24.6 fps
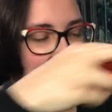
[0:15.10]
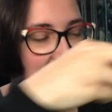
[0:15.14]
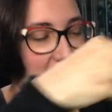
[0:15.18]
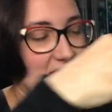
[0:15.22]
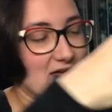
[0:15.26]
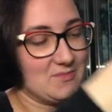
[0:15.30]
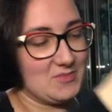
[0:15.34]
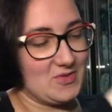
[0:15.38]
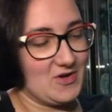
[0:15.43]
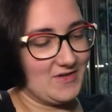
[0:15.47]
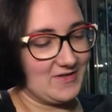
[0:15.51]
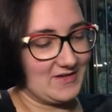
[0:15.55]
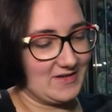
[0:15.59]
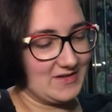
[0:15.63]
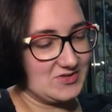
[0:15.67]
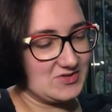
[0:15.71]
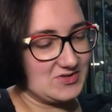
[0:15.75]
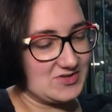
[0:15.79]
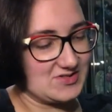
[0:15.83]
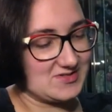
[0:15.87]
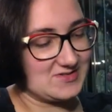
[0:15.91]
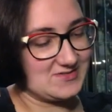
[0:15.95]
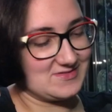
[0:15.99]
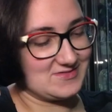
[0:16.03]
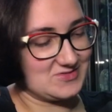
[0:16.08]
And manga,
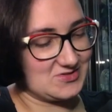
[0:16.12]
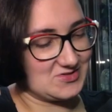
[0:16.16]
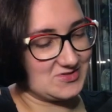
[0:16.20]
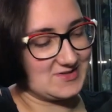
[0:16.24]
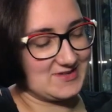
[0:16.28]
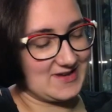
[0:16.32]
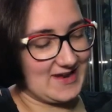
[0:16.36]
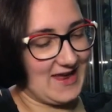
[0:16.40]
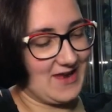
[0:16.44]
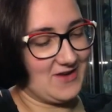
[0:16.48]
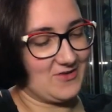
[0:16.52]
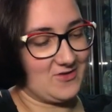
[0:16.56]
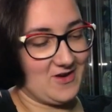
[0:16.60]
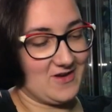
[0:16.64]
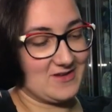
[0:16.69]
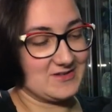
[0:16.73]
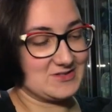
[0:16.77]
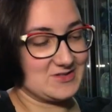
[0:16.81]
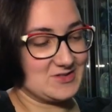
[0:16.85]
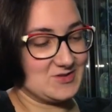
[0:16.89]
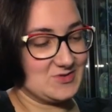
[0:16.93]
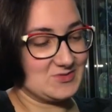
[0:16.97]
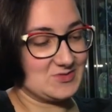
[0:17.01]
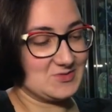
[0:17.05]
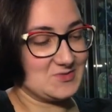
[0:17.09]
just, just again, not
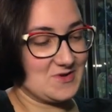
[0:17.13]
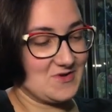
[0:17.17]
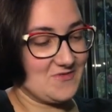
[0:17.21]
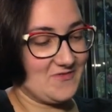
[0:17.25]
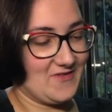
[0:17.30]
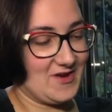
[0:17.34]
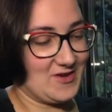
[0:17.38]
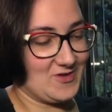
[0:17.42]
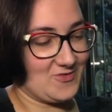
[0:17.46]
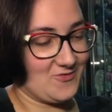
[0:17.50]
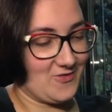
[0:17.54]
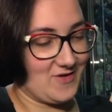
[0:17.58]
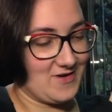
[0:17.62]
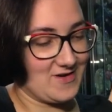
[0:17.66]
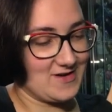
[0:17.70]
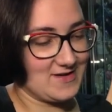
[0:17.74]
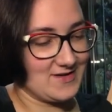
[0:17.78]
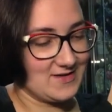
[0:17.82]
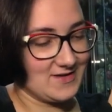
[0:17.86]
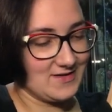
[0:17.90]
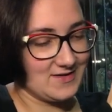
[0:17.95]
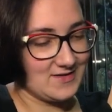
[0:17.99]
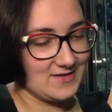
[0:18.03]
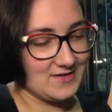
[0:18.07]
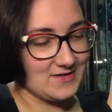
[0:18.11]
to those who are faint of heart.
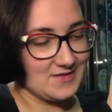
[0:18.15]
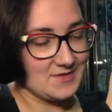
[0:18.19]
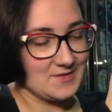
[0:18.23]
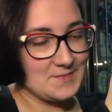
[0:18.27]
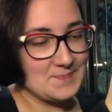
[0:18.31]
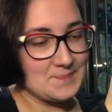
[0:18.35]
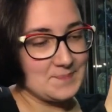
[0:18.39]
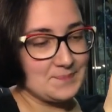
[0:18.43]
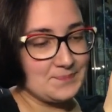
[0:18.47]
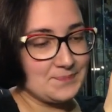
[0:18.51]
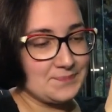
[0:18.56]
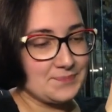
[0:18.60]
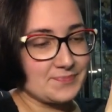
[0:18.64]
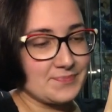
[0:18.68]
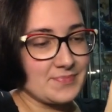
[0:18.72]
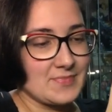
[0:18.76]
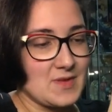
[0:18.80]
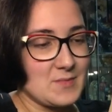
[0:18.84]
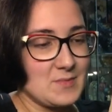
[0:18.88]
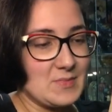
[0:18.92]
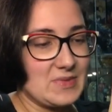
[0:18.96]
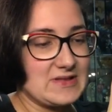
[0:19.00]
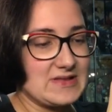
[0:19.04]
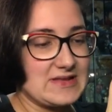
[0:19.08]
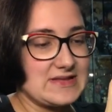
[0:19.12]

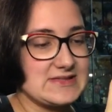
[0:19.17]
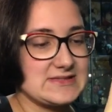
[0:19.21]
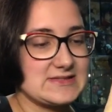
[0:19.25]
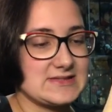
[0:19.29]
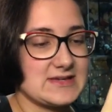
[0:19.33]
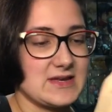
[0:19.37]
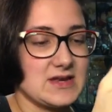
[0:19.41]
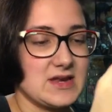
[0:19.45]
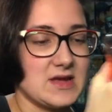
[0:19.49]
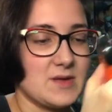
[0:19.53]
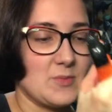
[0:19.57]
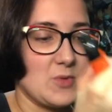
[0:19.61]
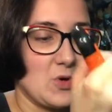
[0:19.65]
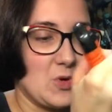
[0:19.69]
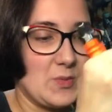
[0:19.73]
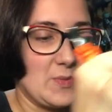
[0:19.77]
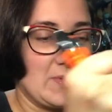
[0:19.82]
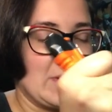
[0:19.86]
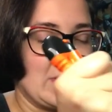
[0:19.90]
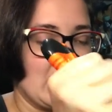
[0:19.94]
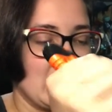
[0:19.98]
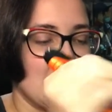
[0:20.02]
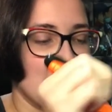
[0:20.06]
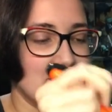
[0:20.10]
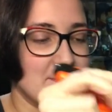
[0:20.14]
But let's get him
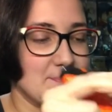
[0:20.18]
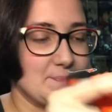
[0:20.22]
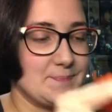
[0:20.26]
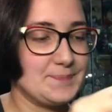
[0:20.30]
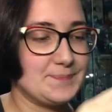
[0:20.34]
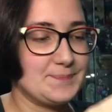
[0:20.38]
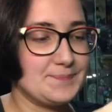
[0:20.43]
open up.